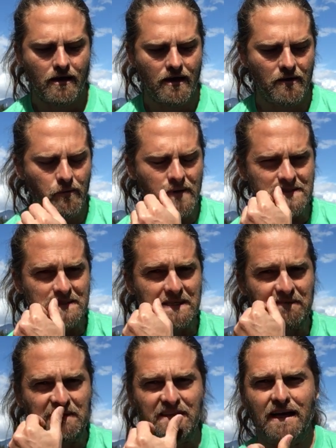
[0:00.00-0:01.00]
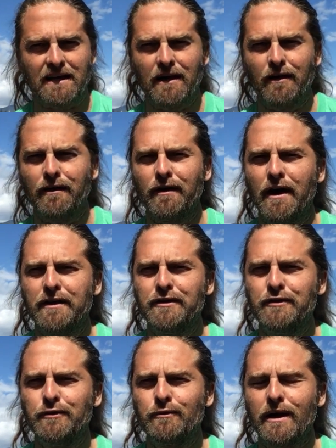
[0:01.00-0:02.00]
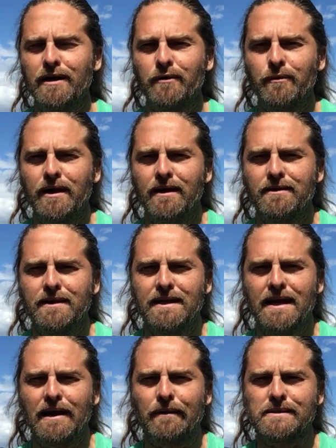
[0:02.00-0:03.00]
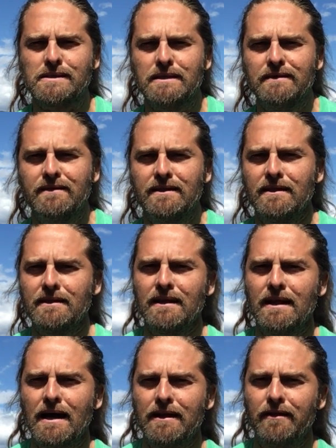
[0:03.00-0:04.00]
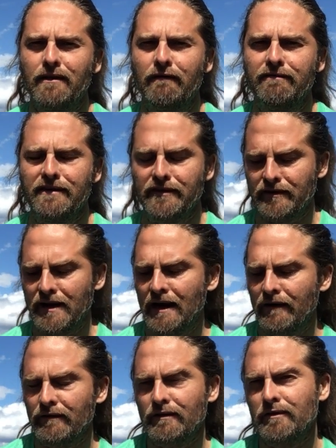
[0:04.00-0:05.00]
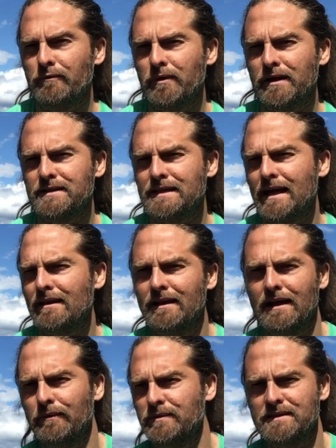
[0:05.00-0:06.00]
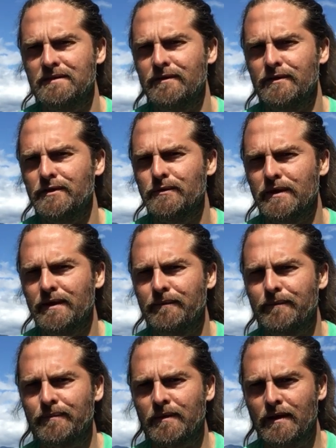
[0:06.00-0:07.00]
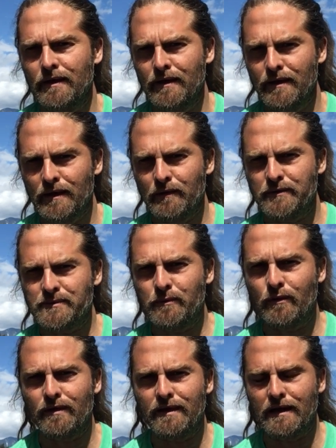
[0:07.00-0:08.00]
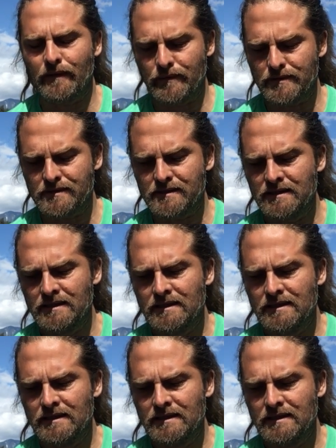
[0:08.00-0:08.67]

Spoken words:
It wasn't even like I knew right away on the day I was leaving it that I had it all figured out on what exactly I was even doing. It was more that I was